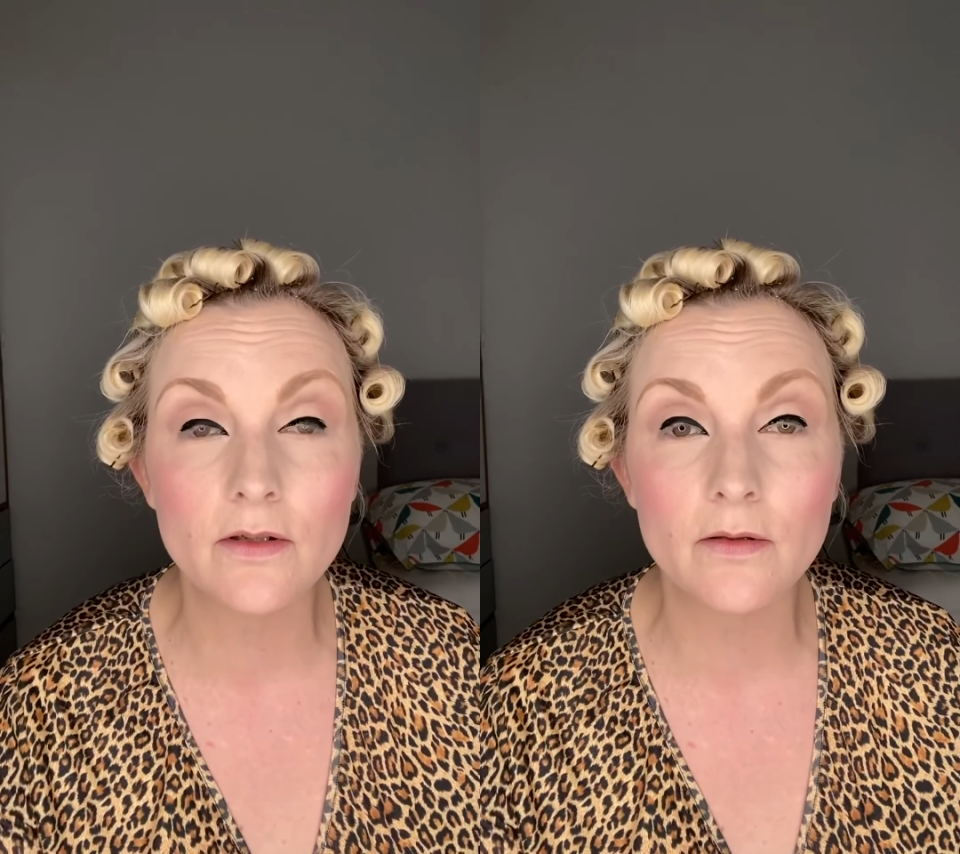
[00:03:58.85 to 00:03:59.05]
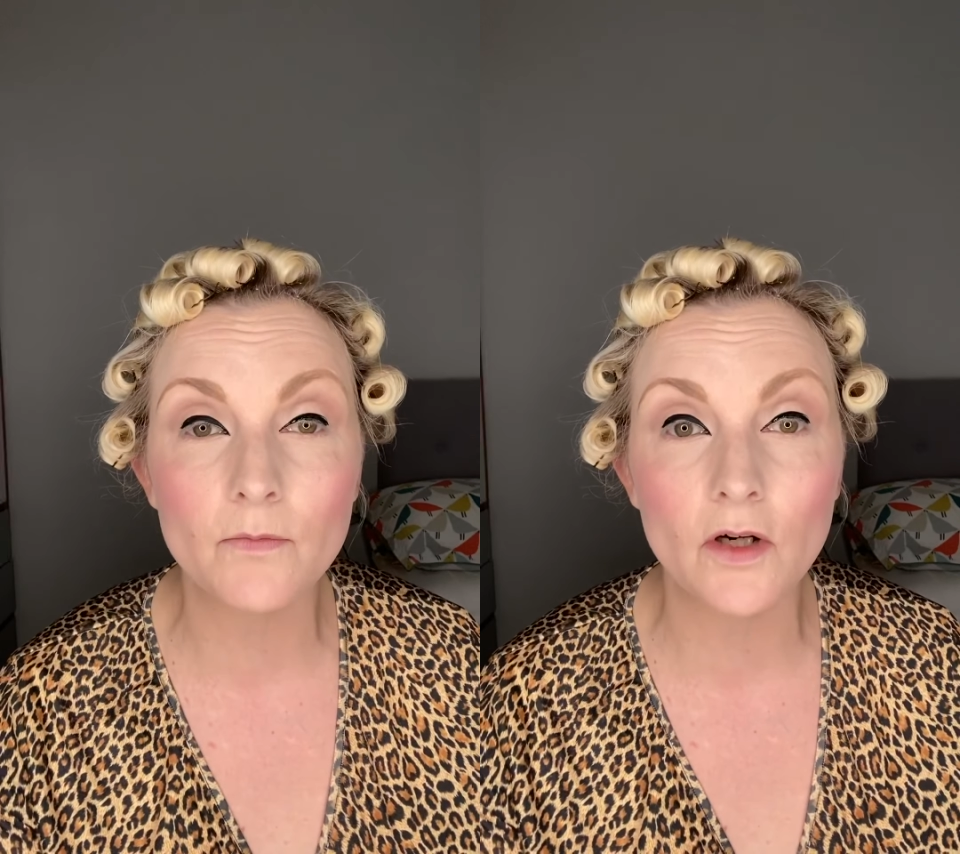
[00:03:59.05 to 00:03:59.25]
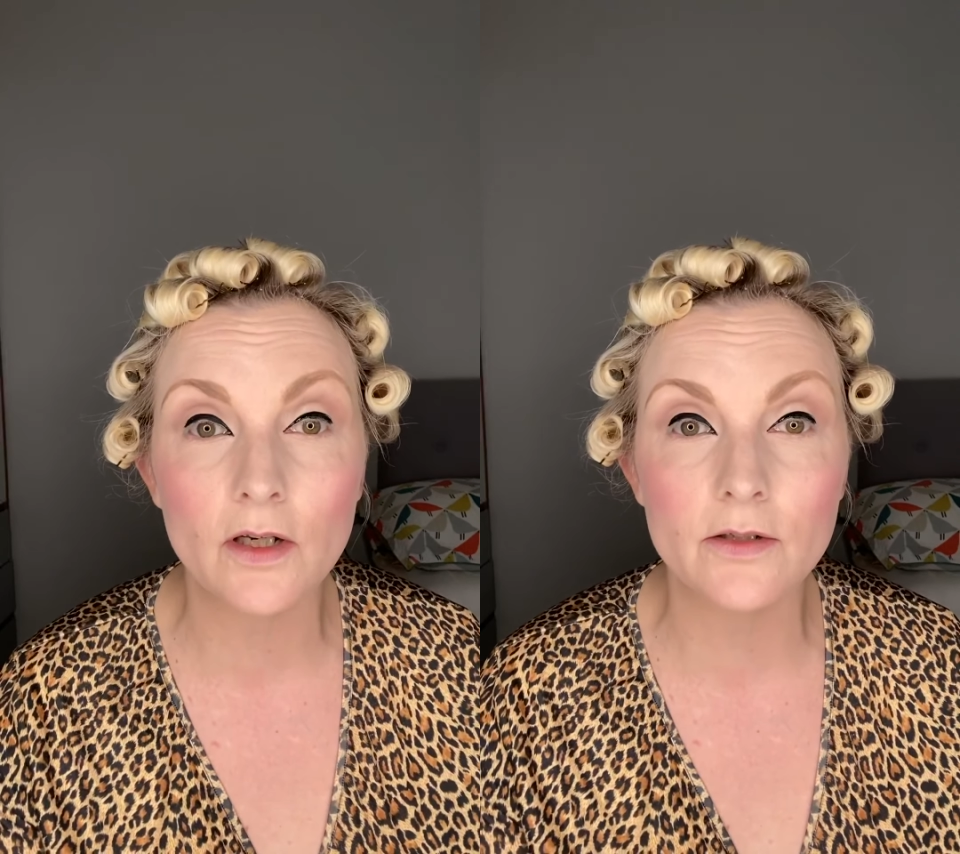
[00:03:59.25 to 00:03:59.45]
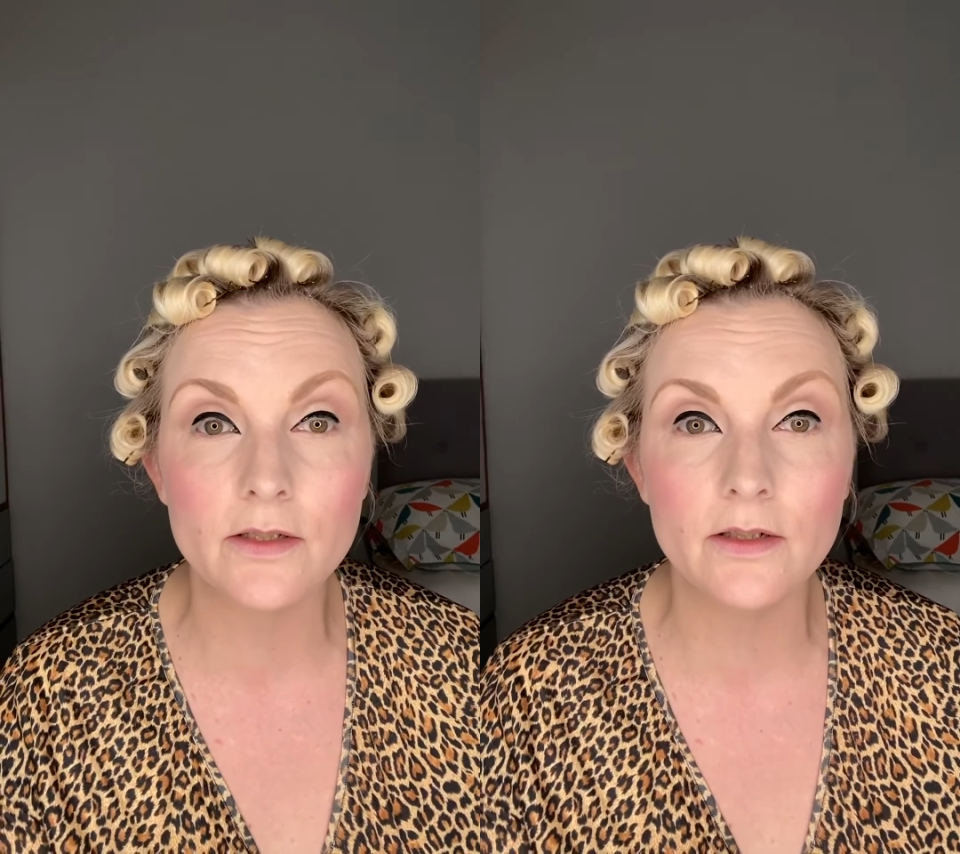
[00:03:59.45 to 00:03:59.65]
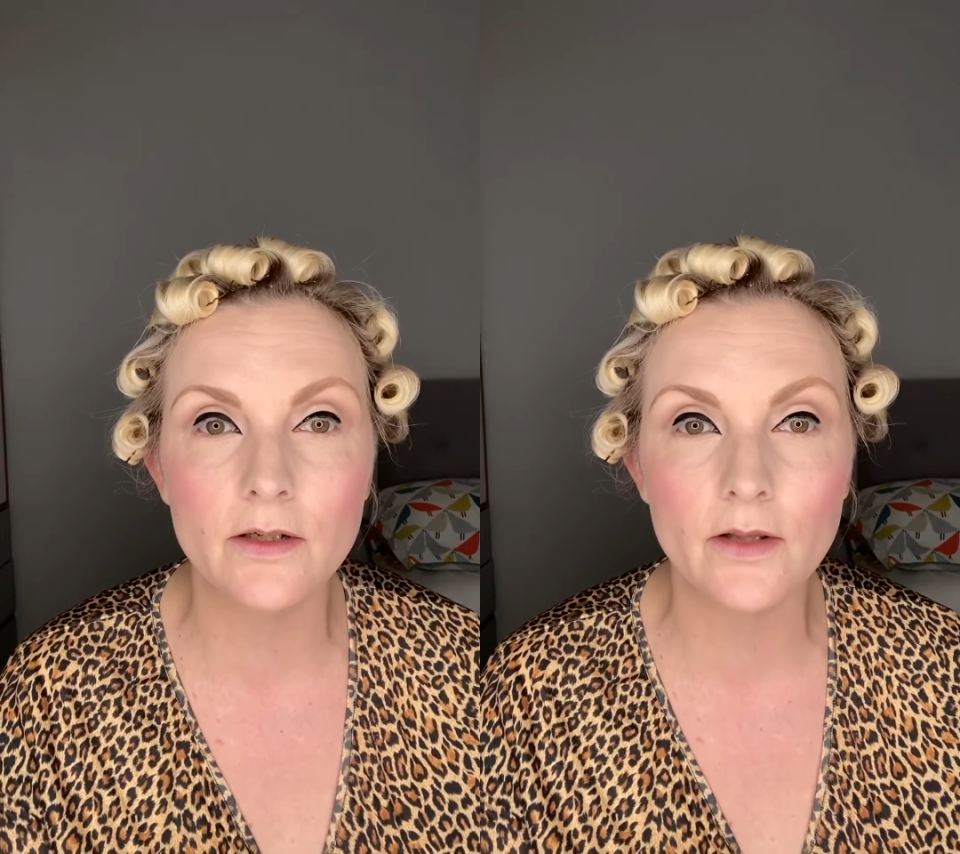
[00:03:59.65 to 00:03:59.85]
more closed
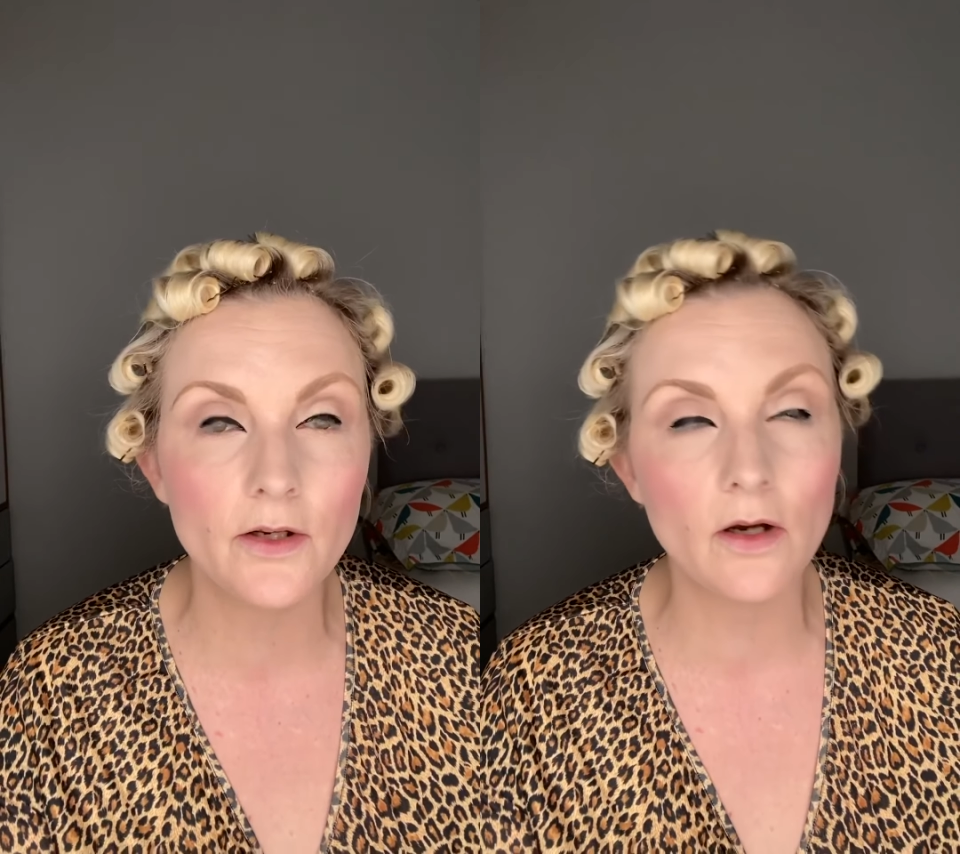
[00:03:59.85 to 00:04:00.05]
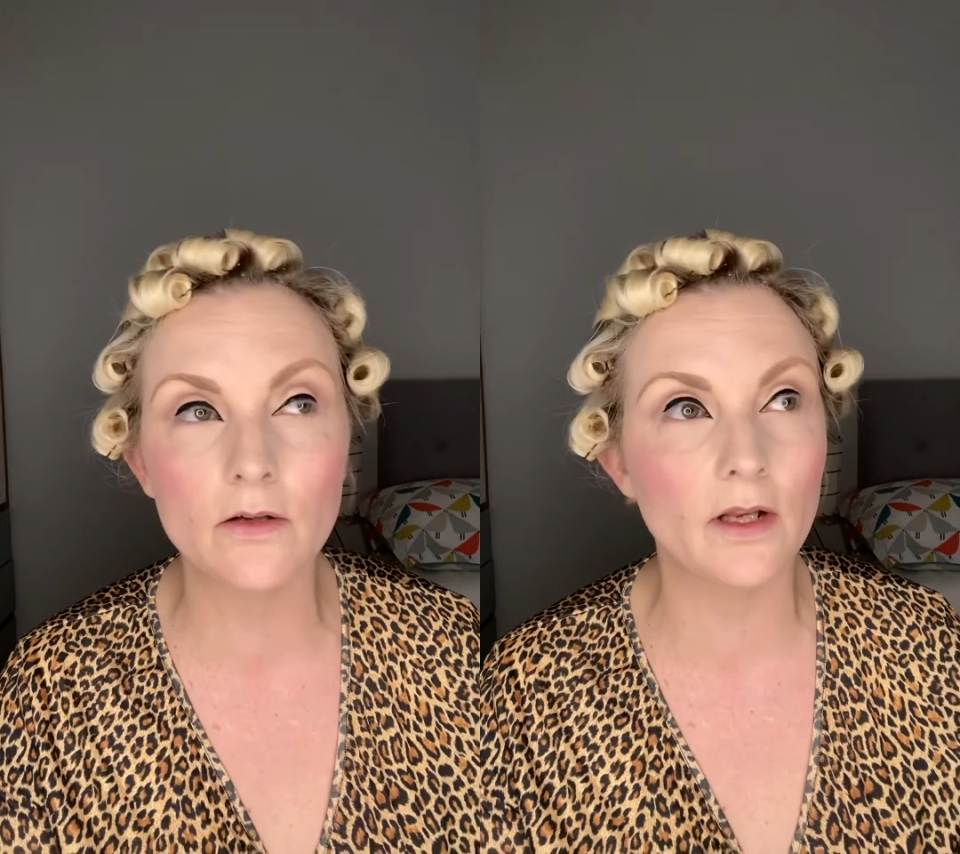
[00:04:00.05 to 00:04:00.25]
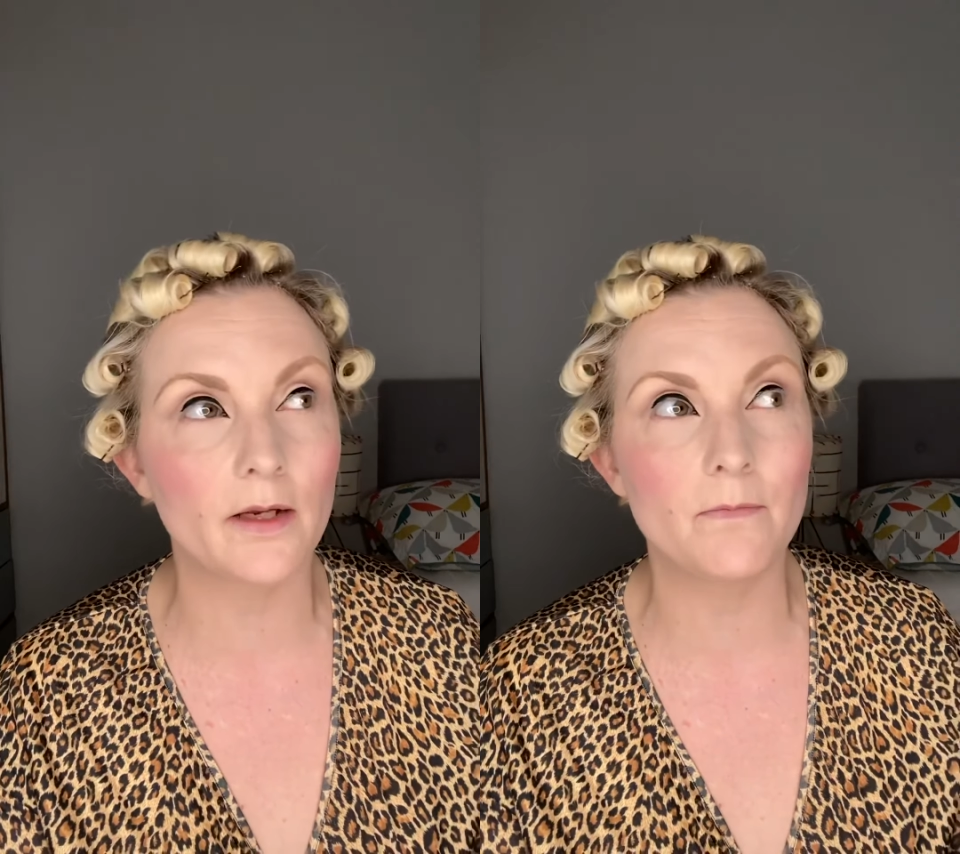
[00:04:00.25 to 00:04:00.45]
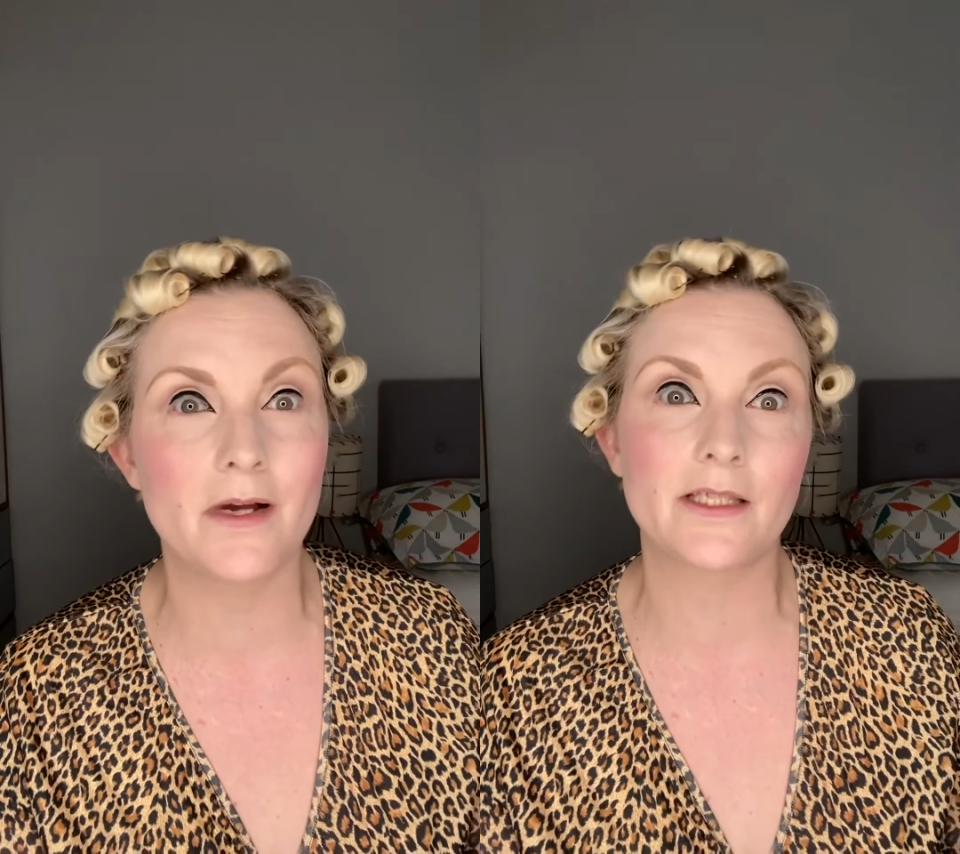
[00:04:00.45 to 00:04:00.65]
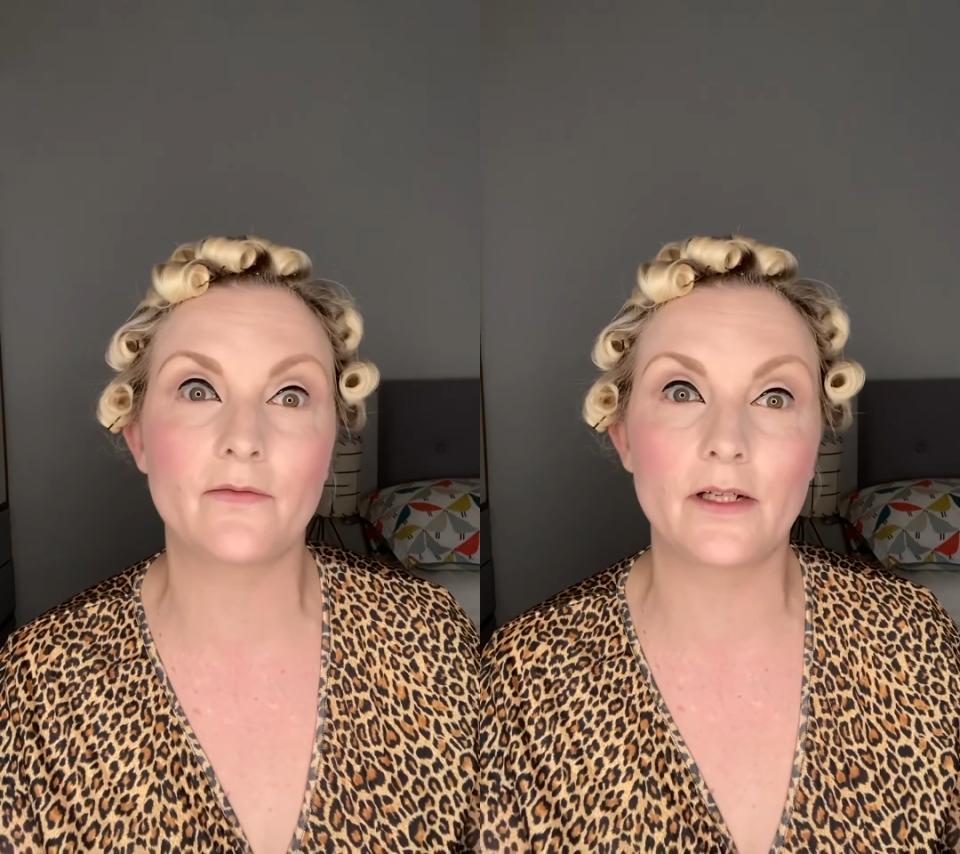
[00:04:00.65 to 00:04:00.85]
than the other, not like massively